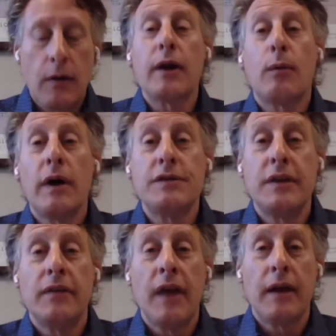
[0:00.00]
Great
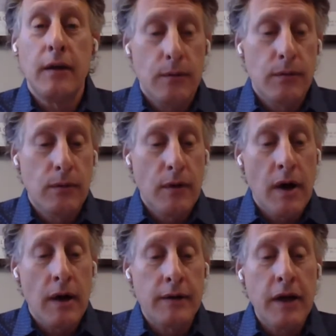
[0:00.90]
question. Thank you.
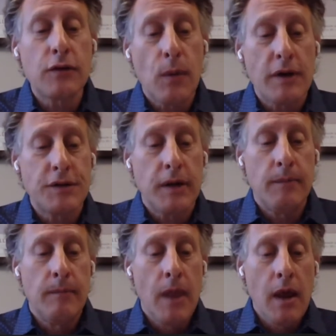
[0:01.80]
Next question.
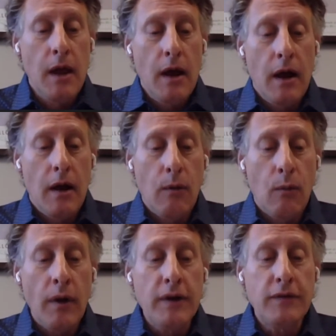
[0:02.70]

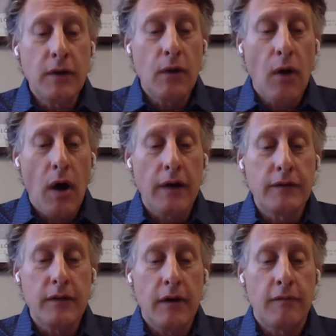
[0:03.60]
What is the
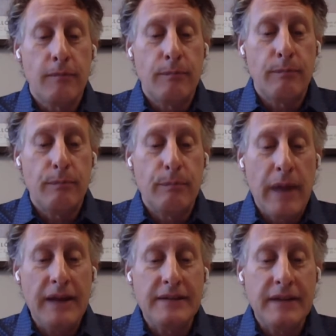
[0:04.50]
cost of
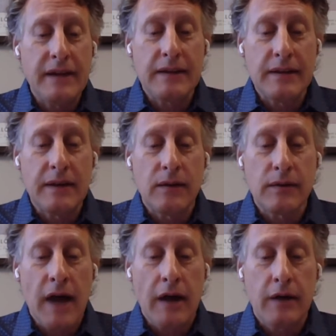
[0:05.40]
basic legal
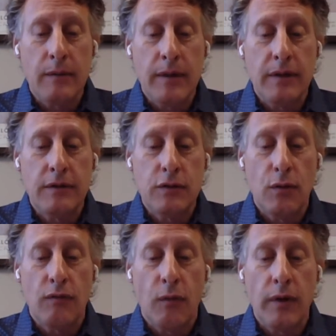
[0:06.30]
documents
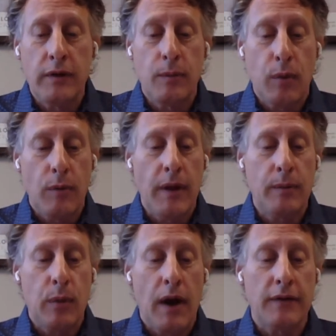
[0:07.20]
to avoid the
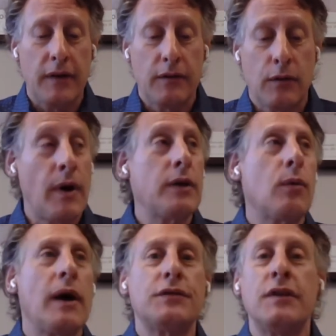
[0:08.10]
probate process? Great
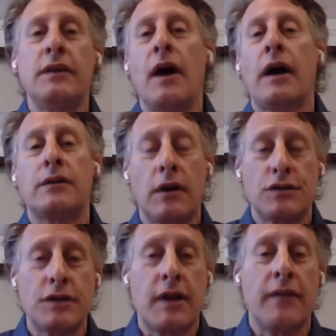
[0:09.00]
question. I
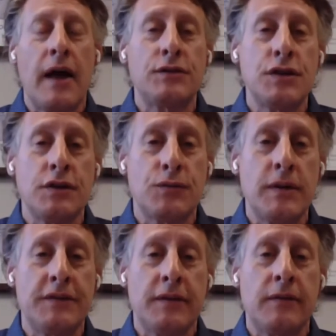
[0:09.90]
touched on that just
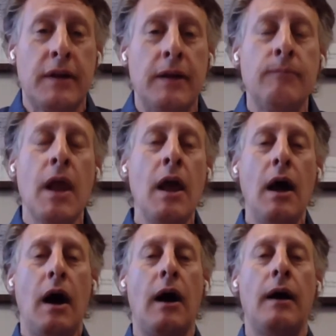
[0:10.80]
recently.
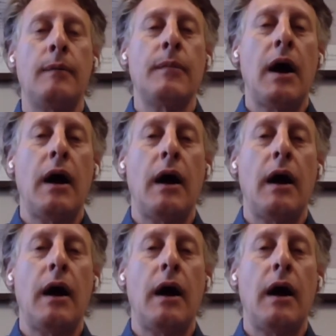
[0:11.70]
To